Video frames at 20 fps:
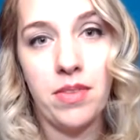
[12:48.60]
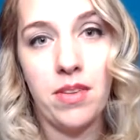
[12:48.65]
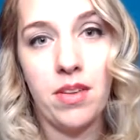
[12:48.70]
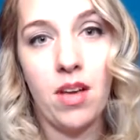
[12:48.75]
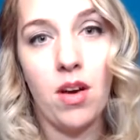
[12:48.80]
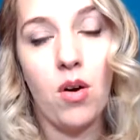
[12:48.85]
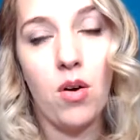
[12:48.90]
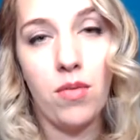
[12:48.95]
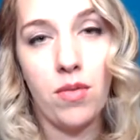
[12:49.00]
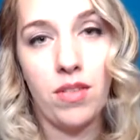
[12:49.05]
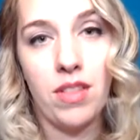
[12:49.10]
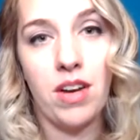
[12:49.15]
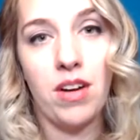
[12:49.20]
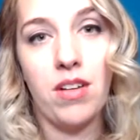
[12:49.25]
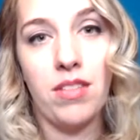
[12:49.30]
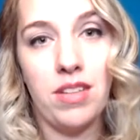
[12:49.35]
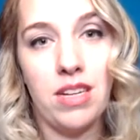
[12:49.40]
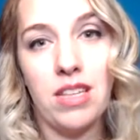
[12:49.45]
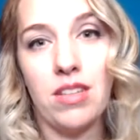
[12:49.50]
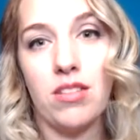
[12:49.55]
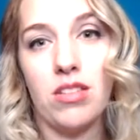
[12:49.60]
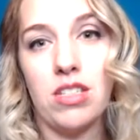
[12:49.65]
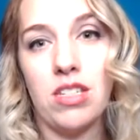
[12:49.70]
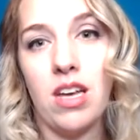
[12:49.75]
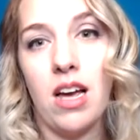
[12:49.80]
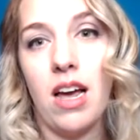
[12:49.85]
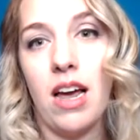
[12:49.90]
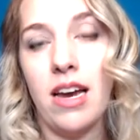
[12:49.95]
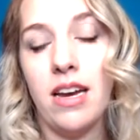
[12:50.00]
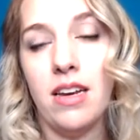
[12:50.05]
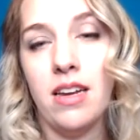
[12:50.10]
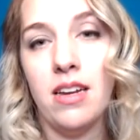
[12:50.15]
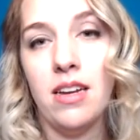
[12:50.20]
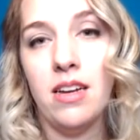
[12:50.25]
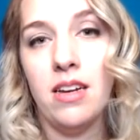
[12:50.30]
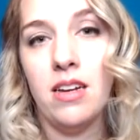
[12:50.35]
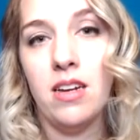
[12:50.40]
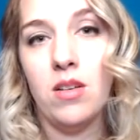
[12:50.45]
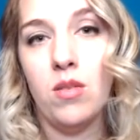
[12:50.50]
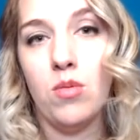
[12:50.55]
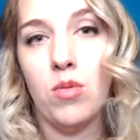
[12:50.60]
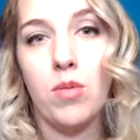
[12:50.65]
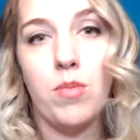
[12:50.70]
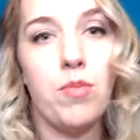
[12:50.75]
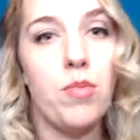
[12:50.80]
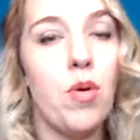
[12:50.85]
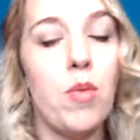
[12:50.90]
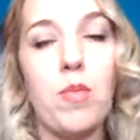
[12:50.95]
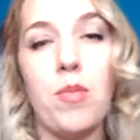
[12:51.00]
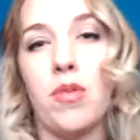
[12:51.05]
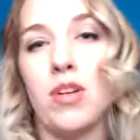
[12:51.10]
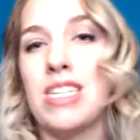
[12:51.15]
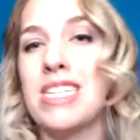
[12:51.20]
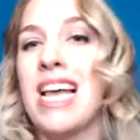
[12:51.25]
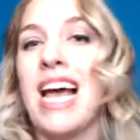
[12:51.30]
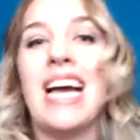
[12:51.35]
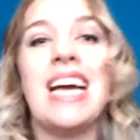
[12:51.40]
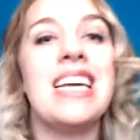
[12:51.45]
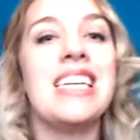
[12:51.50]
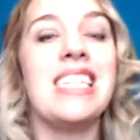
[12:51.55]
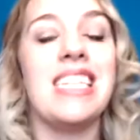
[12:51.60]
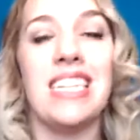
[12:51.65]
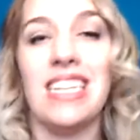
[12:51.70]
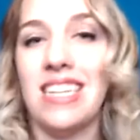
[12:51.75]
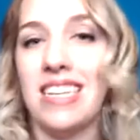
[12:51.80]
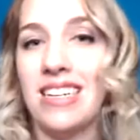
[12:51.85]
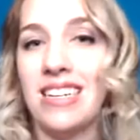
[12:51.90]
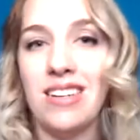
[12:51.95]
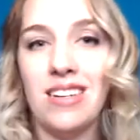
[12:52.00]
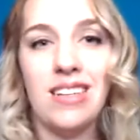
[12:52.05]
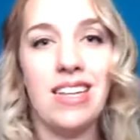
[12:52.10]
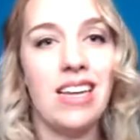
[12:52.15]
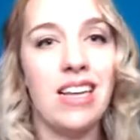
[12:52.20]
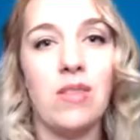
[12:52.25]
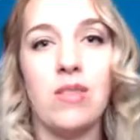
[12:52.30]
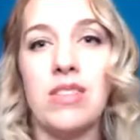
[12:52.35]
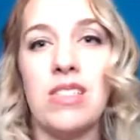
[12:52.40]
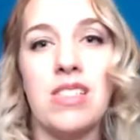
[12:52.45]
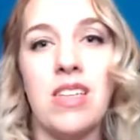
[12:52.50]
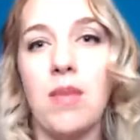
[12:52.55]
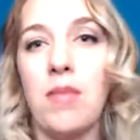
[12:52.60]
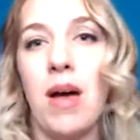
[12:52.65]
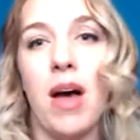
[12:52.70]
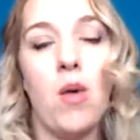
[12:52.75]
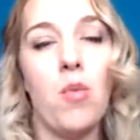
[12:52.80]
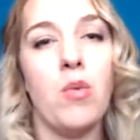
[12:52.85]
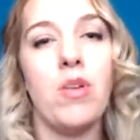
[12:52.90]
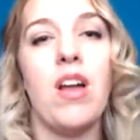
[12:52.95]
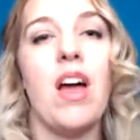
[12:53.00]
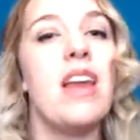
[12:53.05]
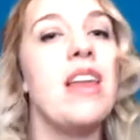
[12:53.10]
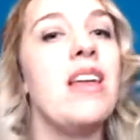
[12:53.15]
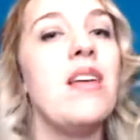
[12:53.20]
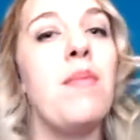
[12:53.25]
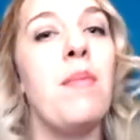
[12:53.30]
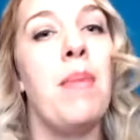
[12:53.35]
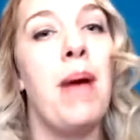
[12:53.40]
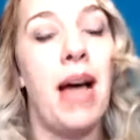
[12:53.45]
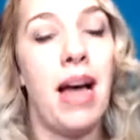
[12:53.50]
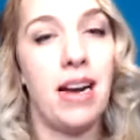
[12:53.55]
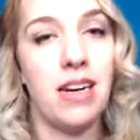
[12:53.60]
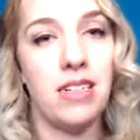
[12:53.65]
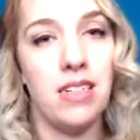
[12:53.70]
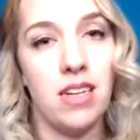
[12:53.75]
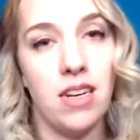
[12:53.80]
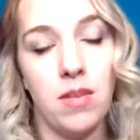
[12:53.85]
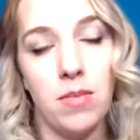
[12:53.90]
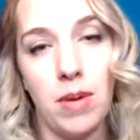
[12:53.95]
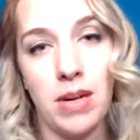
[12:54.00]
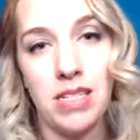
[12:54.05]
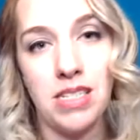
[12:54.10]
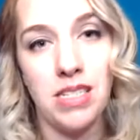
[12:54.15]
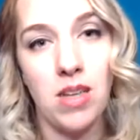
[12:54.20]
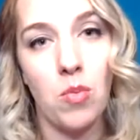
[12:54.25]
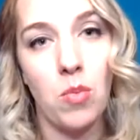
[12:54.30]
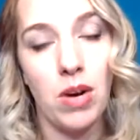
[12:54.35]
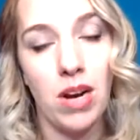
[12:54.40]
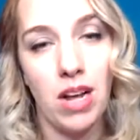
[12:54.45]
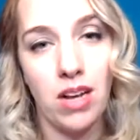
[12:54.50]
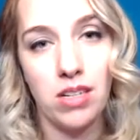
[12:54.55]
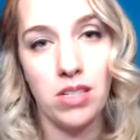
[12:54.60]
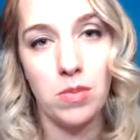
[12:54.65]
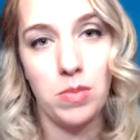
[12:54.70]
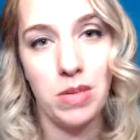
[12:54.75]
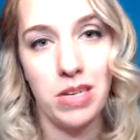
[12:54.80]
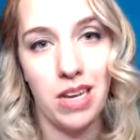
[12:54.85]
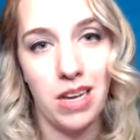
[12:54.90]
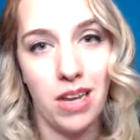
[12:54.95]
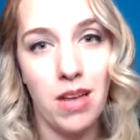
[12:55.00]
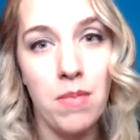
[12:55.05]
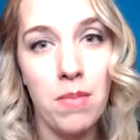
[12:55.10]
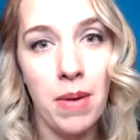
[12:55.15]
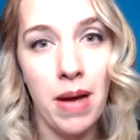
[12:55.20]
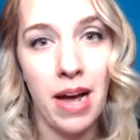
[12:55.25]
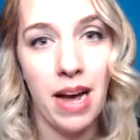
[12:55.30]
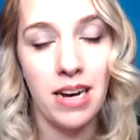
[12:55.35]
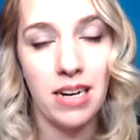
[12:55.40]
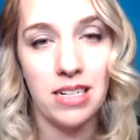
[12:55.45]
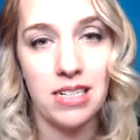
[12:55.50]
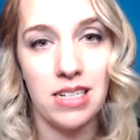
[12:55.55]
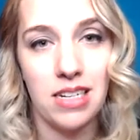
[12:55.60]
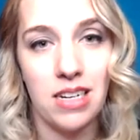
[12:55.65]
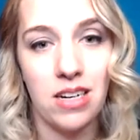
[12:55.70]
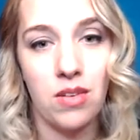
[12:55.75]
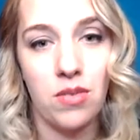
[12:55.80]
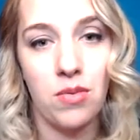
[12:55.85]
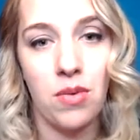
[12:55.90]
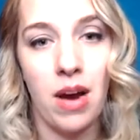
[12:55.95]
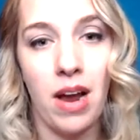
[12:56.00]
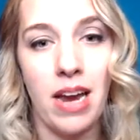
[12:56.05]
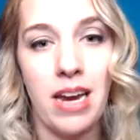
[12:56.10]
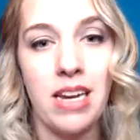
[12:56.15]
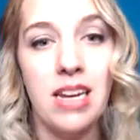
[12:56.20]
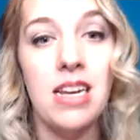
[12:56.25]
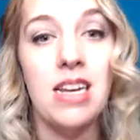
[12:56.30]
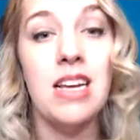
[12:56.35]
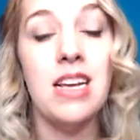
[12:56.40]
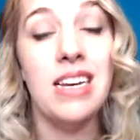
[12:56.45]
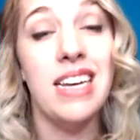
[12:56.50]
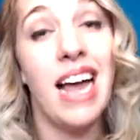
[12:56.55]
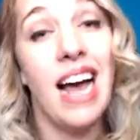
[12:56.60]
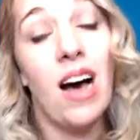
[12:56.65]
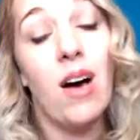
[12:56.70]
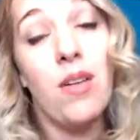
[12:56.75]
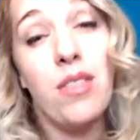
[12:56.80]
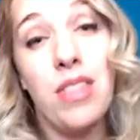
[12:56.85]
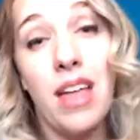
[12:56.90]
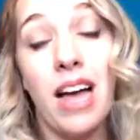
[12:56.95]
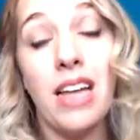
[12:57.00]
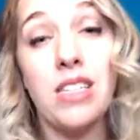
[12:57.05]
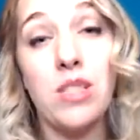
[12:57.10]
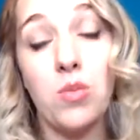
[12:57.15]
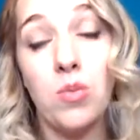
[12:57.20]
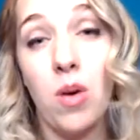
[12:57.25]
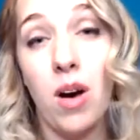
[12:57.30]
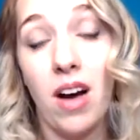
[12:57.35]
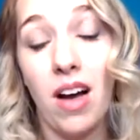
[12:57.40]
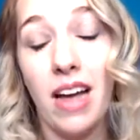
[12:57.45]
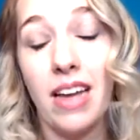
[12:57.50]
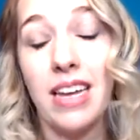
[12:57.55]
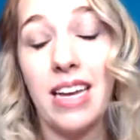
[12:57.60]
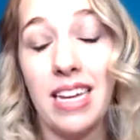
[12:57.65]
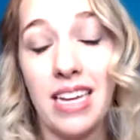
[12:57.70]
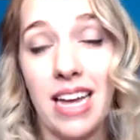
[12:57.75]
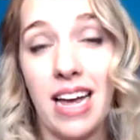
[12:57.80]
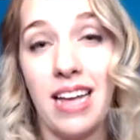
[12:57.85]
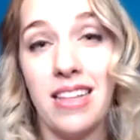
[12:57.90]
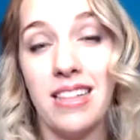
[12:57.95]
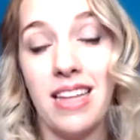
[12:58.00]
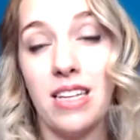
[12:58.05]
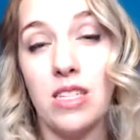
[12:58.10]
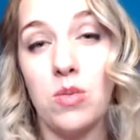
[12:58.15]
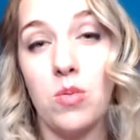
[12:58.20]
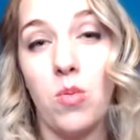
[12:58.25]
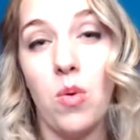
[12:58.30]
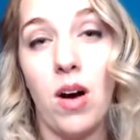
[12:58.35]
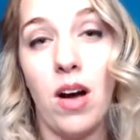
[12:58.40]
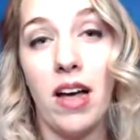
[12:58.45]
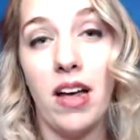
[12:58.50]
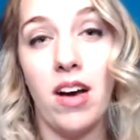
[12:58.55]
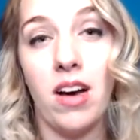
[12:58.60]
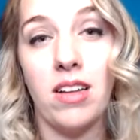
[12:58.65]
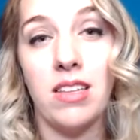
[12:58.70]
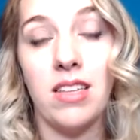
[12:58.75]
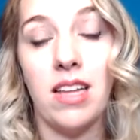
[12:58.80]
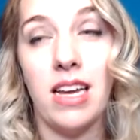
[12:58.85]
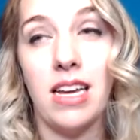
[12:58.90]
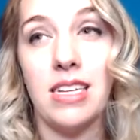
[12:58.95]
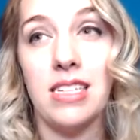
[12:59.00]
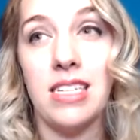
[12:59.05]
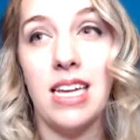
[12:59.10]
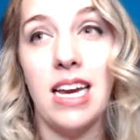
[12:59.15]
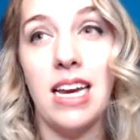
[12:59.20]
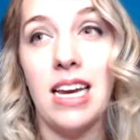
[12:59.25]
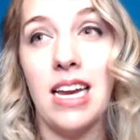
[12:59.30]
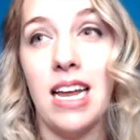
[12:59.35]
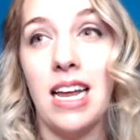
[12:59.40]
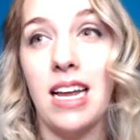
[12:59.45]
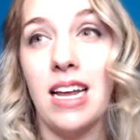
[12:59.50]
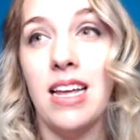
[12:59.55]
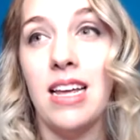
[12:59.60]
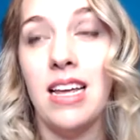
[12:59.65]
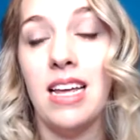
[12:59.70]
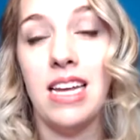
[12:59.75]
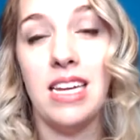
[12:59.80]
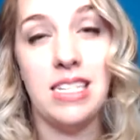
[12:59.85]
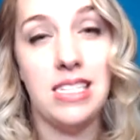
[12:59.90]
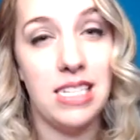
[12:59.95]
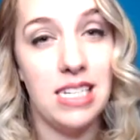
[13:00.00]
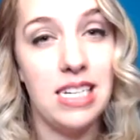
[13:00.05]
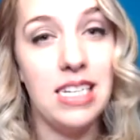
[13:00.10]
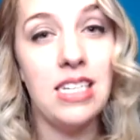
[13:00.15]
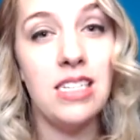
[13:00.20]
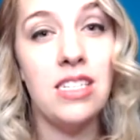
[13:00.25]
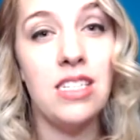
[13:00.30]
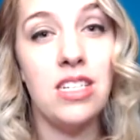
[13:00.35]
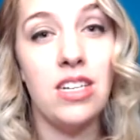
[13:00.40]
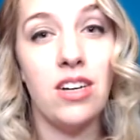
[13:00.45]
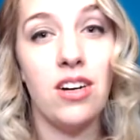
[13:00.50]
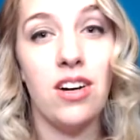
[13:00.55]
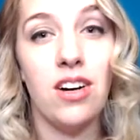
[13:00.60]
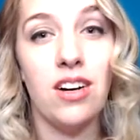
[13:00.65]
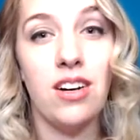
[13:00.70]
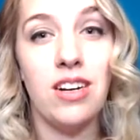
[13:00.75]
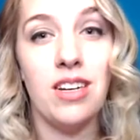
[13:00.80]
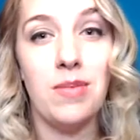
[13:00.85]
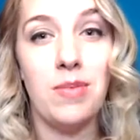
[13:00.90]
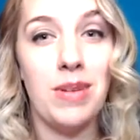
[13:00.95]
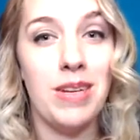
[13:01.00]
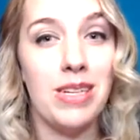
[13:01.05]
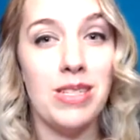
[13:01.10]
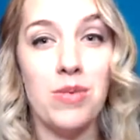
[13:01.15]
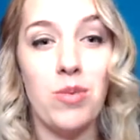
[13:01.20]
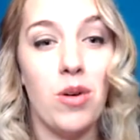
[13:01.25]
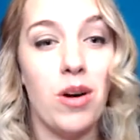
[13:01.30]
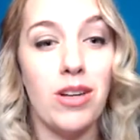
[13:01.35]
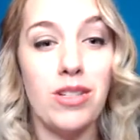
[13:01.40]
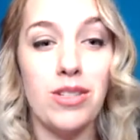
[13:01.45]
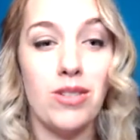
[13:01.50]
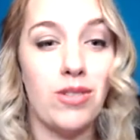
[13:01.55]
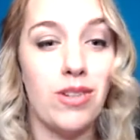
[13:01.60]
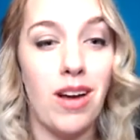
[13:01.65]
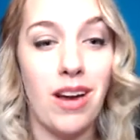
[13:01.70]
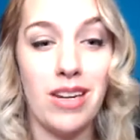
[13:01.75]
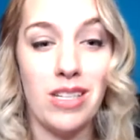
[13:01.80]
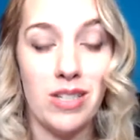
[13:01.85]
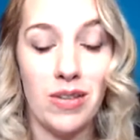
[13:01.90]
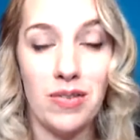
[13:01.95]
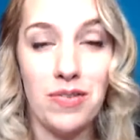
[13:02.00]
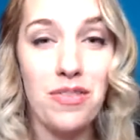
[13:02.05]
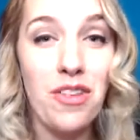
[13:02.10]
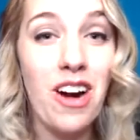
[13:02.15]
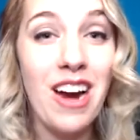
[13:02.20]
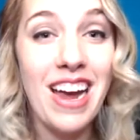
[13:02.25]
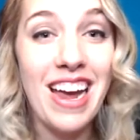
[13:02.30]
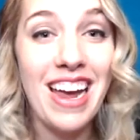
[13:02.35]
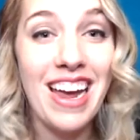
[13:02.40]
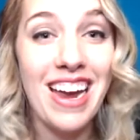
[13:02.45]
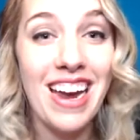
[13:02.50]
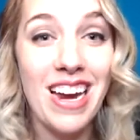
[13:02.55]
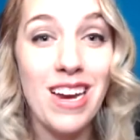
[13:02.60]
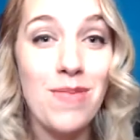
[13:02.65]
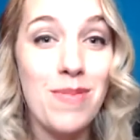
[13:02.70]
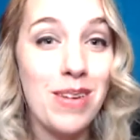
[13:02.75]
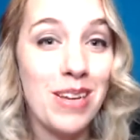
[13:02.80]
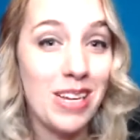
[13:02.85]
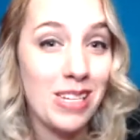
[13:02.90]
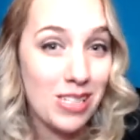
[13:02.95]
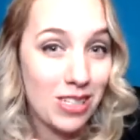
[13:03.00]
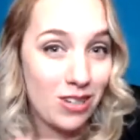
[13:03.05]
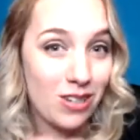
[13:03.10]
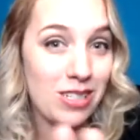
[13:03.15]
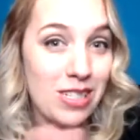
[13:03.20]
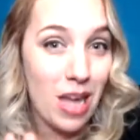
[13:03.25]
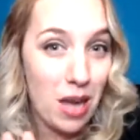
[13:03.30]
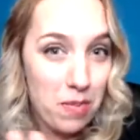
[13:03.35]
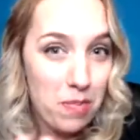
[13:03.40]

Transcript: over there on the other side. We're protected, like somehow we're not impacted by someone else being impacted, right? Now, that's why online dating is easier, because we're also not as afraid, because there's that